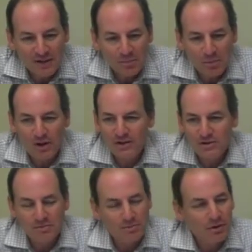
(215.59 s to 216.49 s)

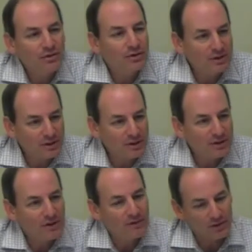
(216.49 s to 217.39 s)
impression
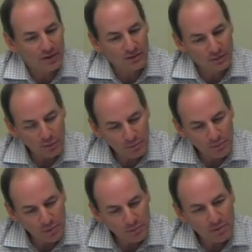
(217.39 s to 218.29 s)
perfectly of a group
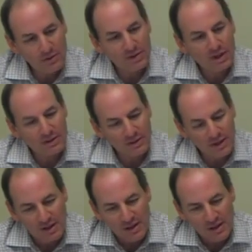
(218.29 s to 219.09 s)
of people that